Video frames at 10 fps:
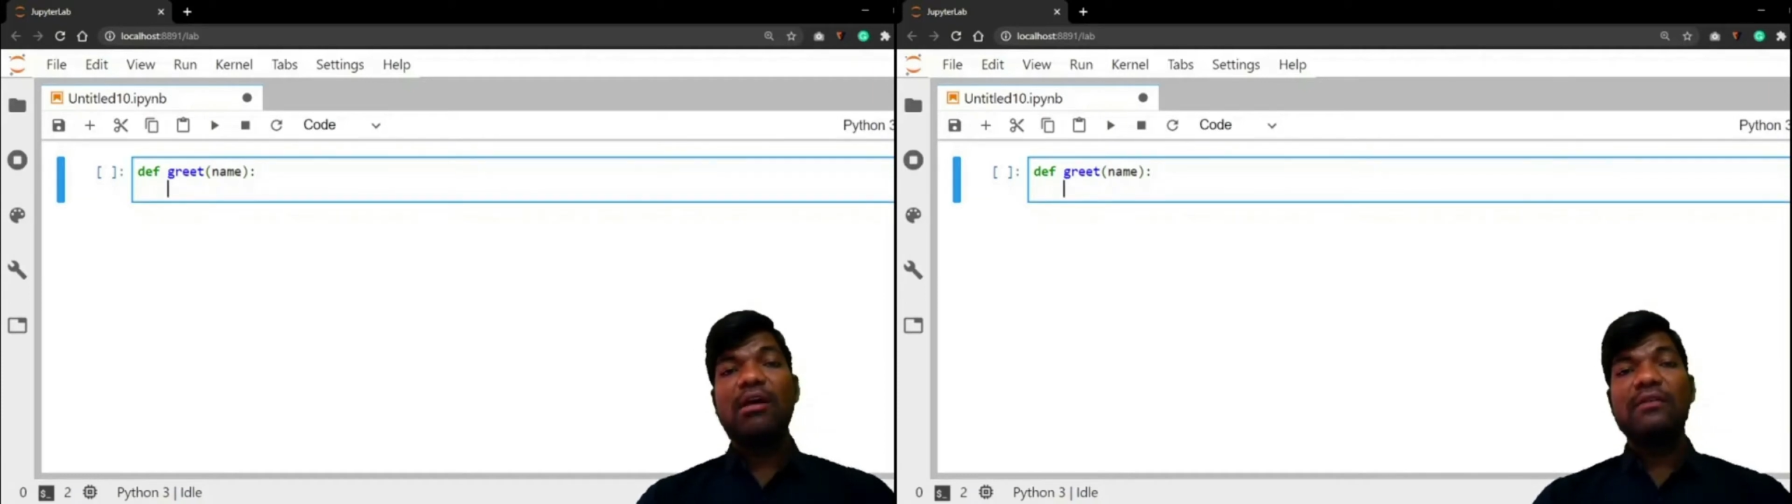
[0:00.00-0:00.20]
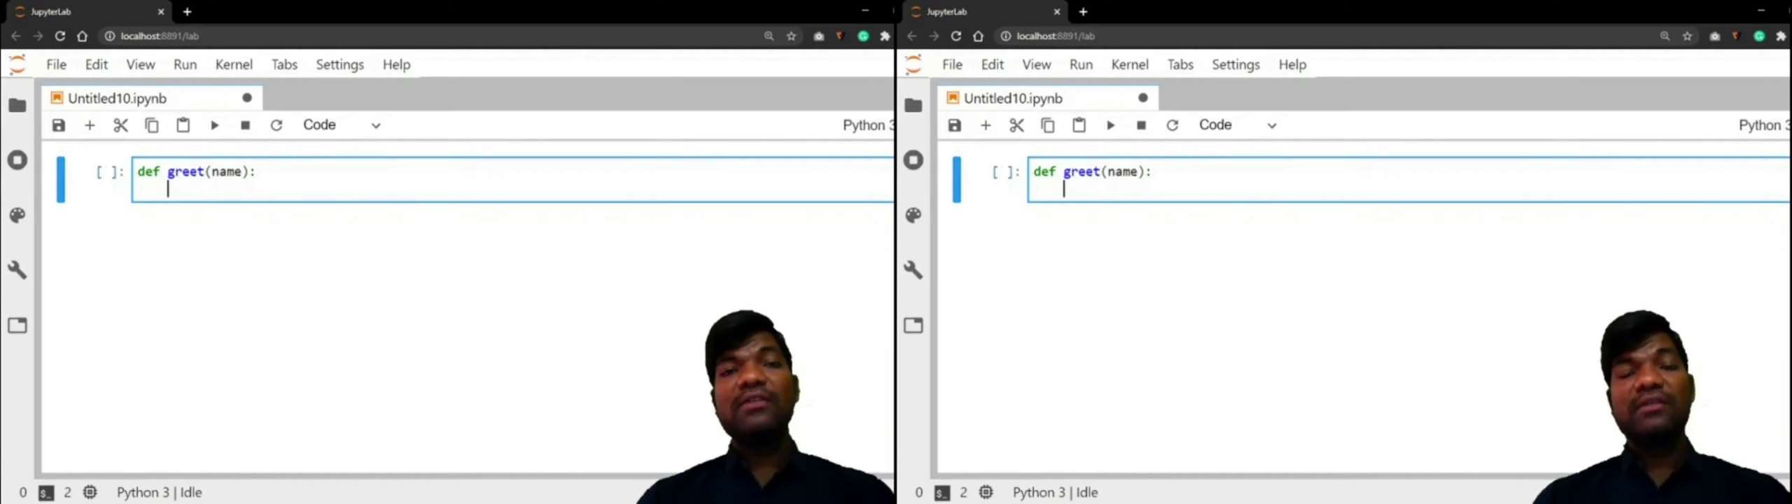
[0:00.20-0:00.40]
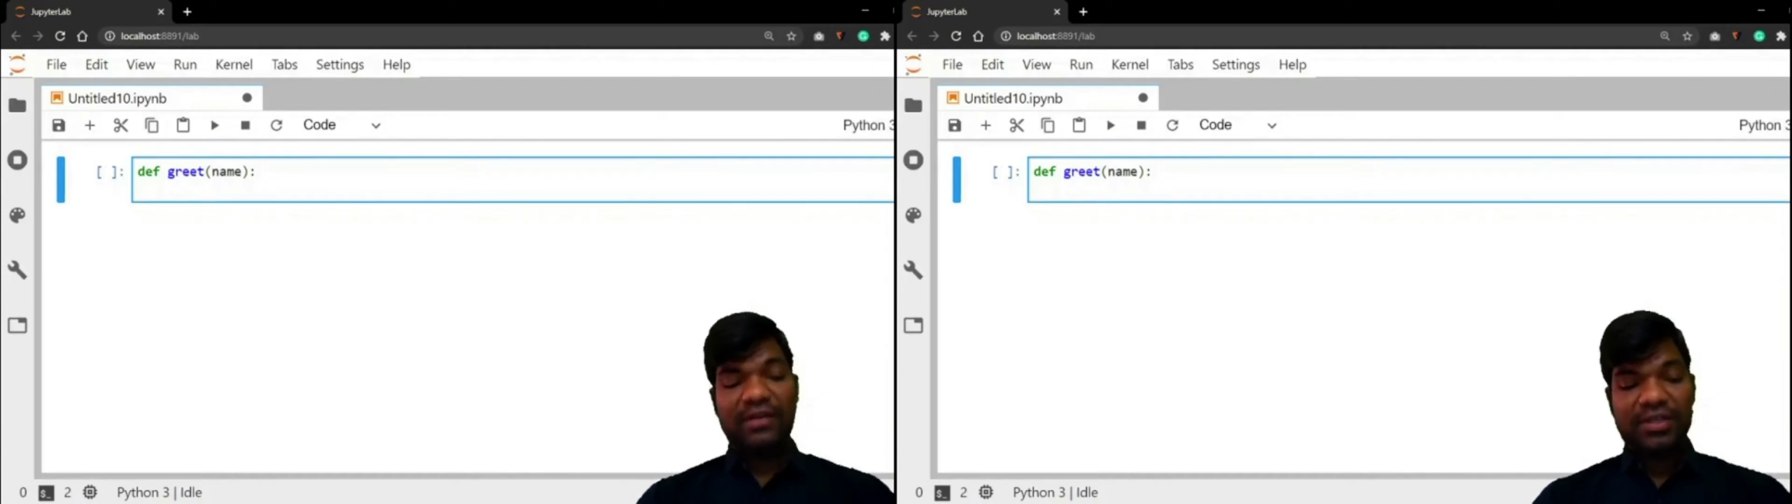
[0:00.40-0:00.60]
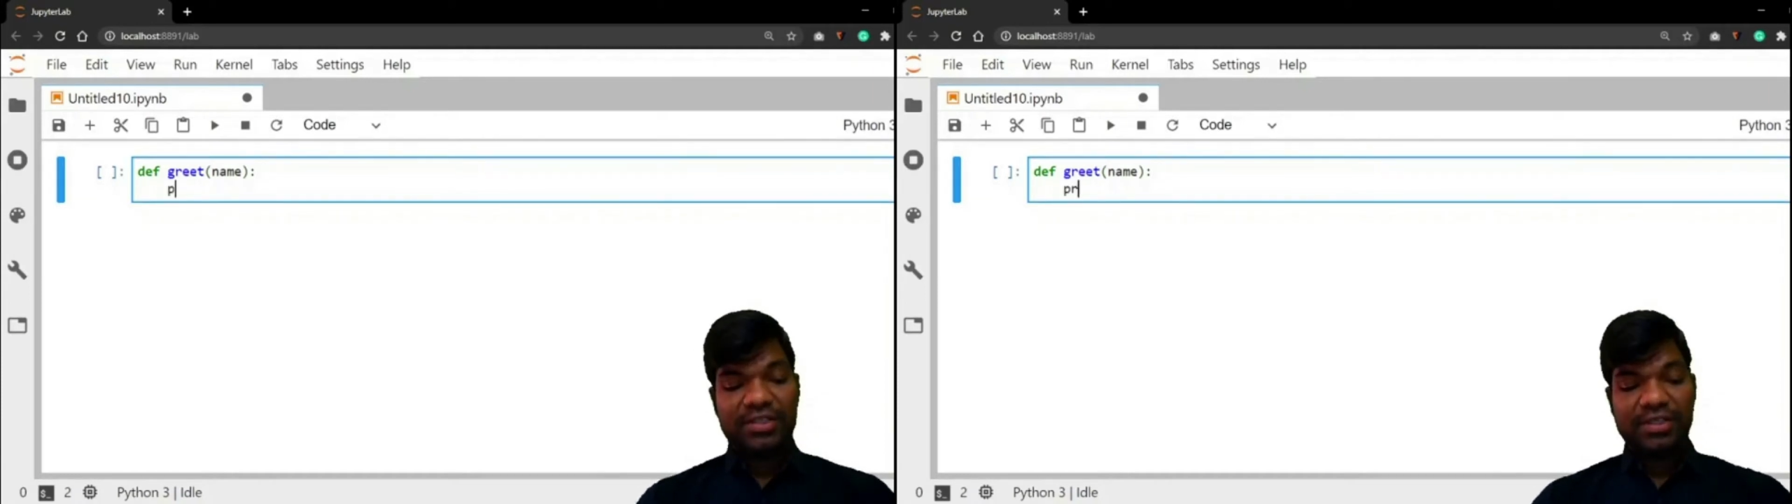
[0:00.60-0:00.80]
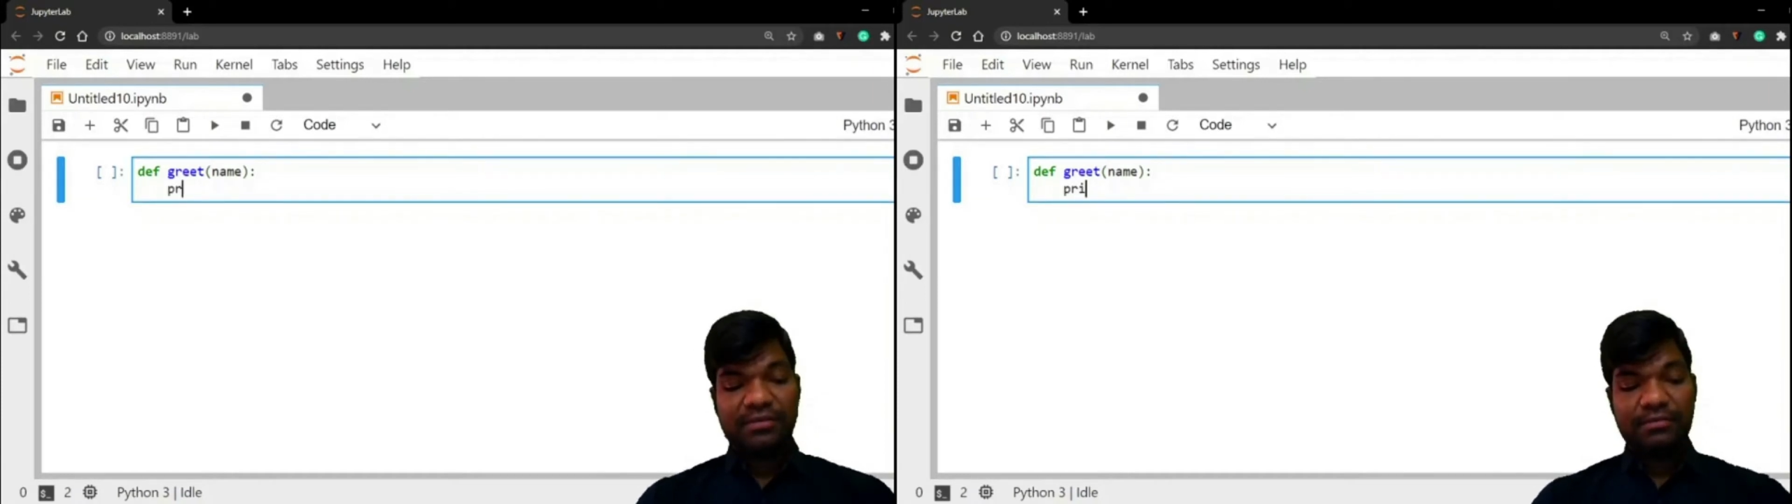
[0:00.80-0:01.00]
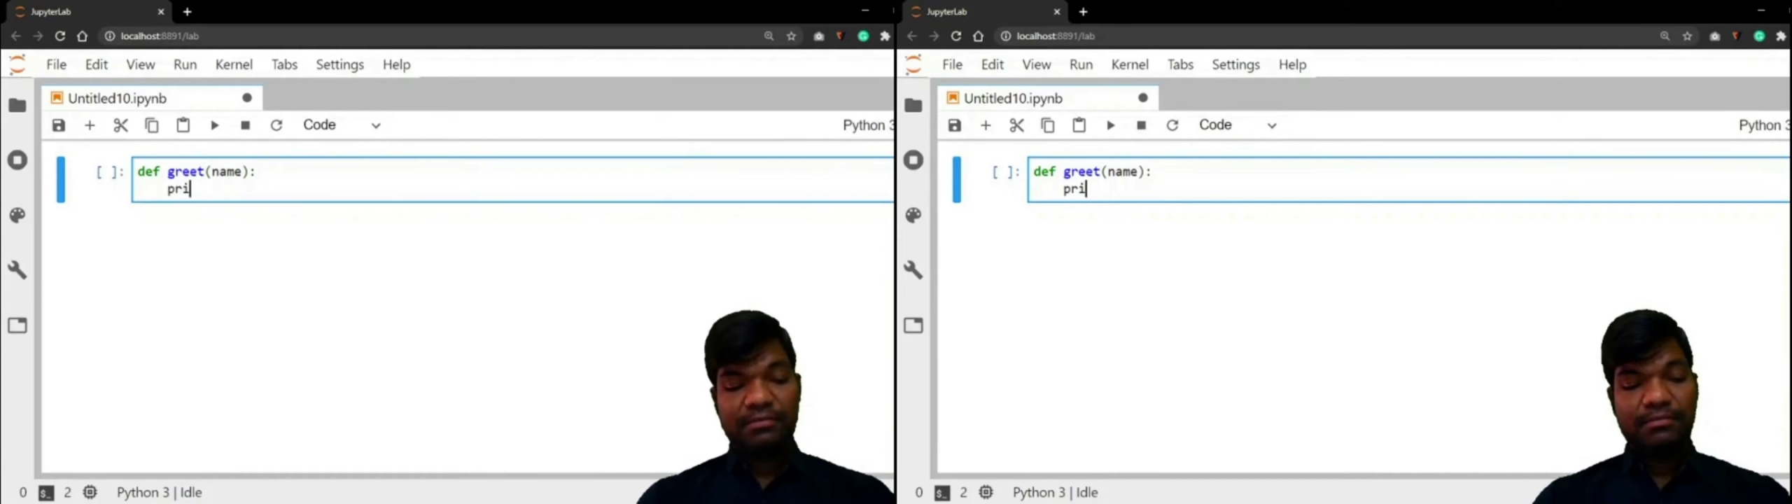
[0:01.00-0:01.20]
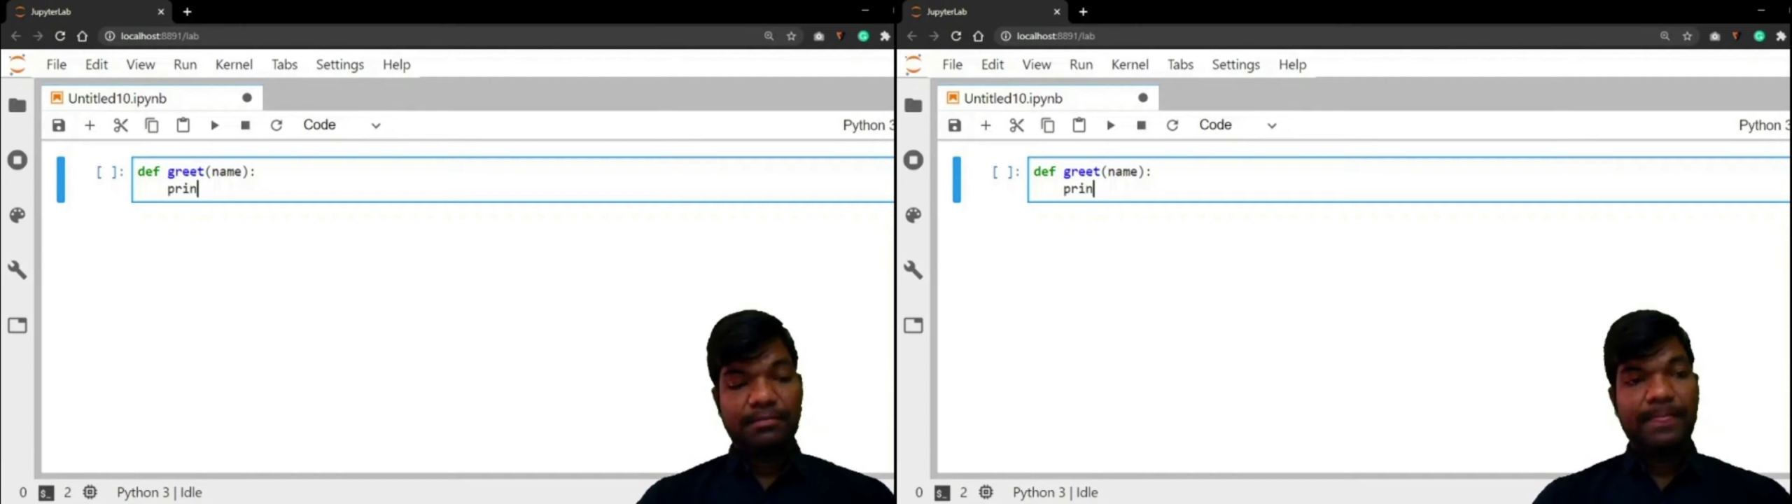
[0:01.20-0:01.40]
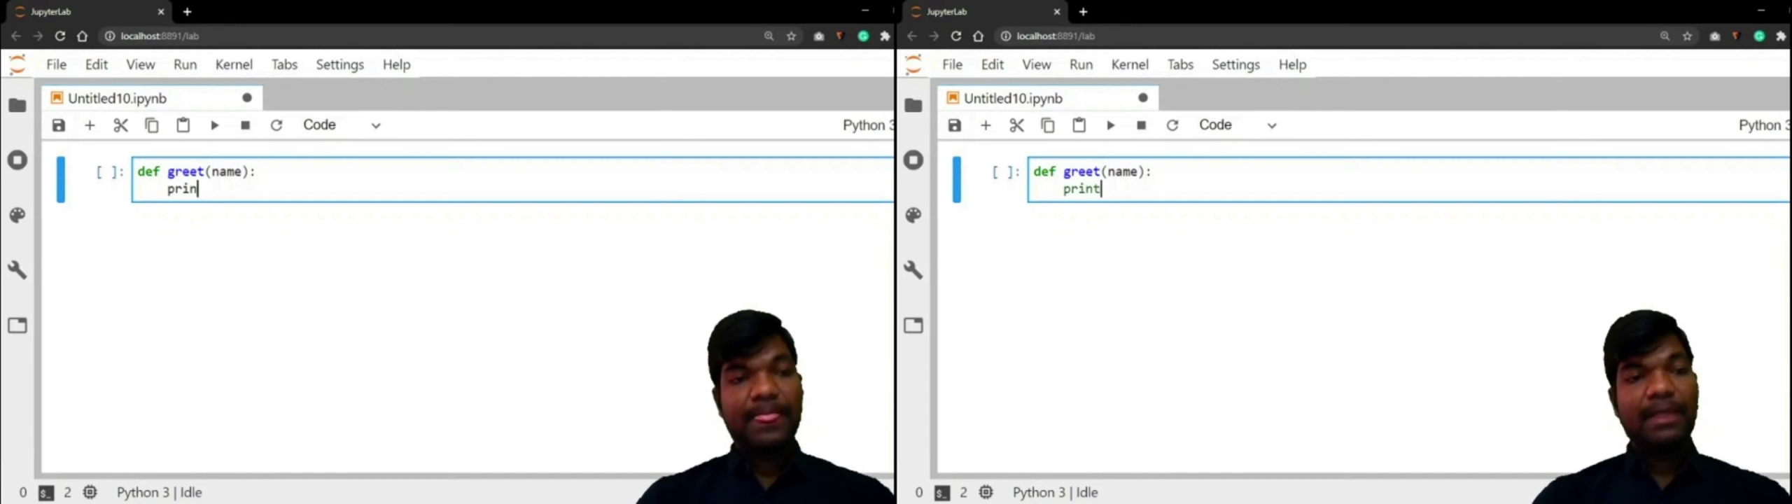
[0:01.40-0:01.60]
of the function
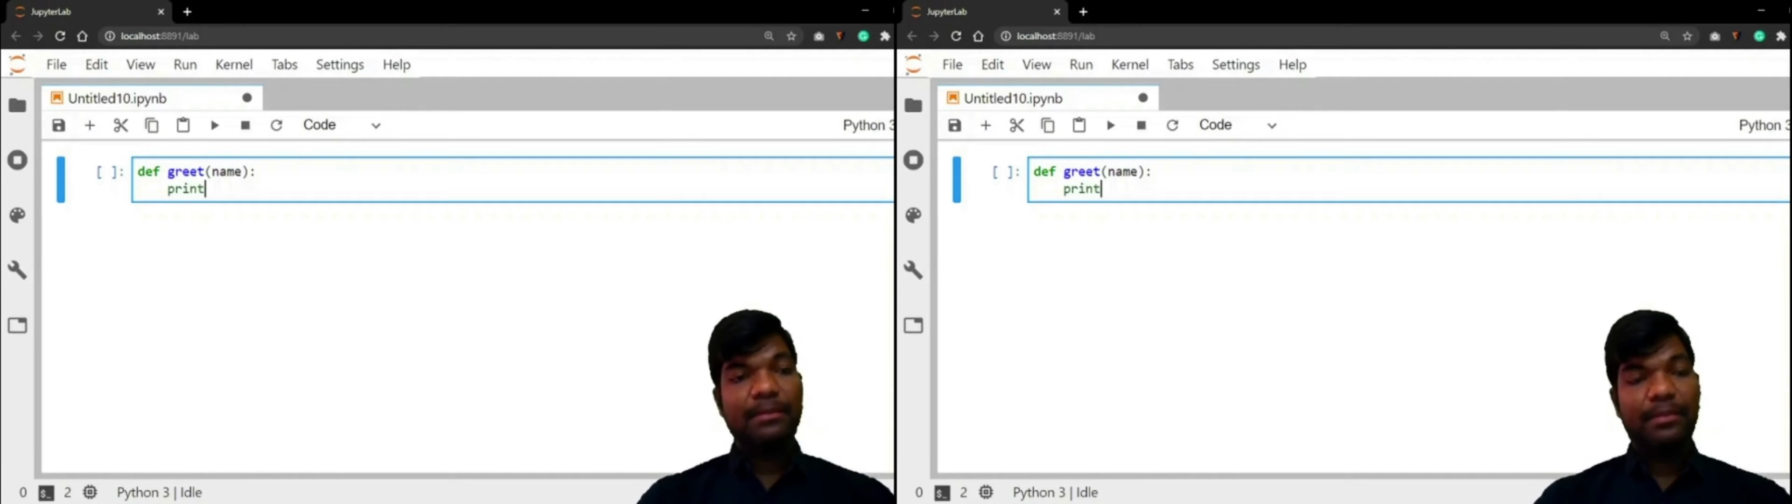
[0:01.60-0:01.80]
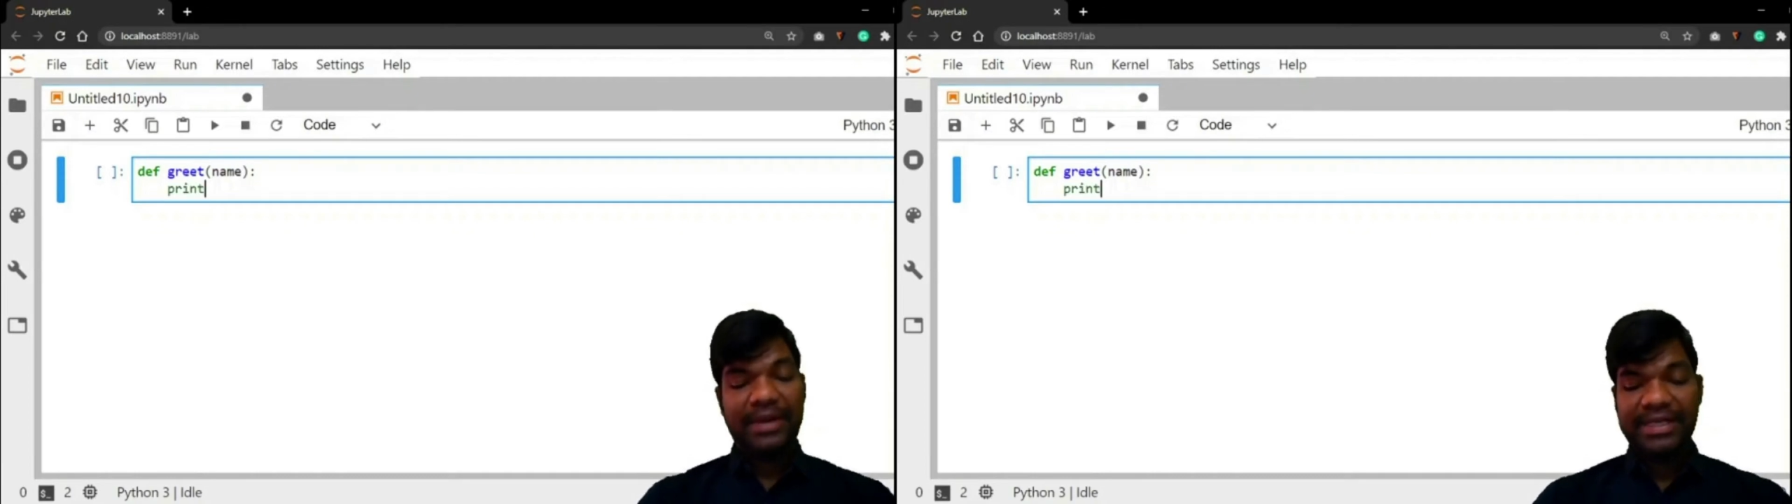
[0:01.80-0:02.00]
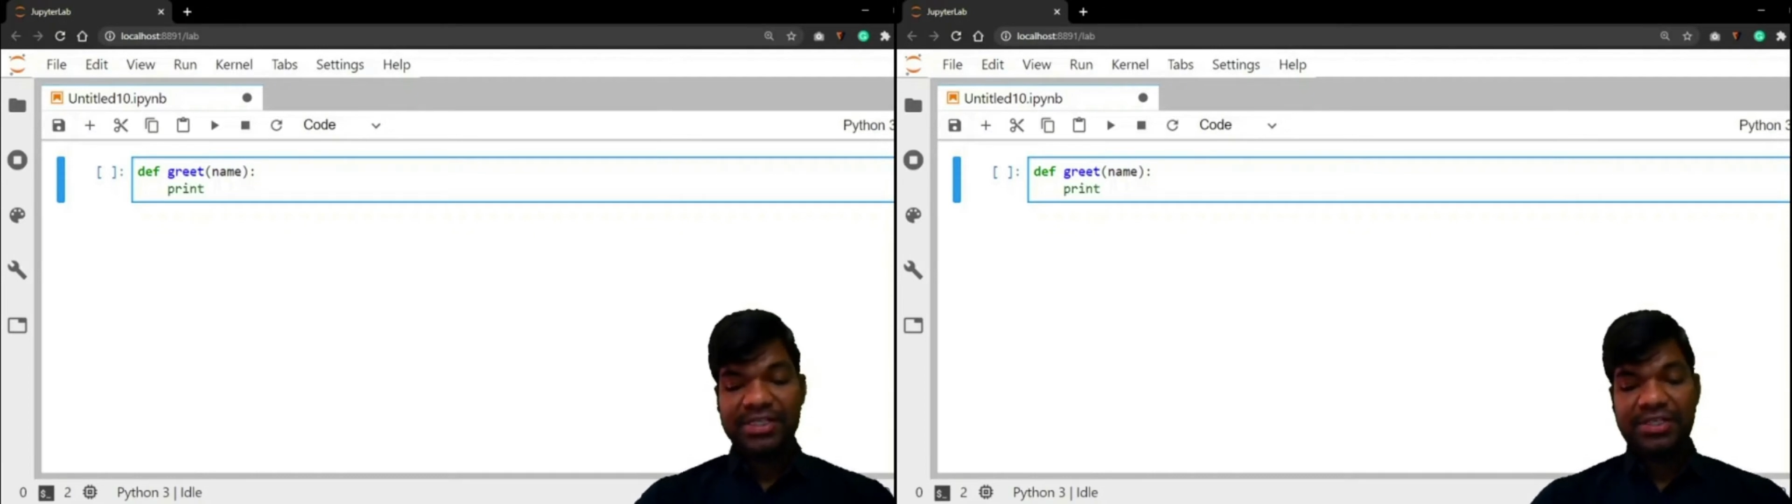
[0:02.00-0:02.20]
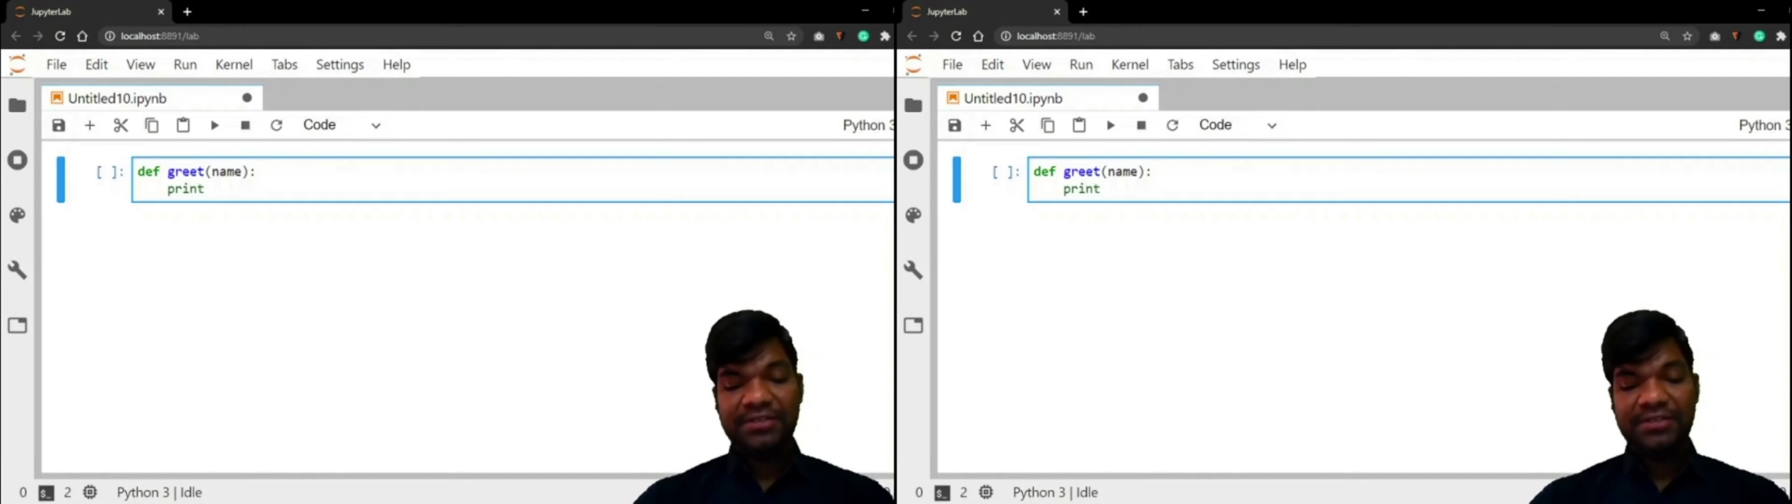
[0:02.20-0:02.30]
print.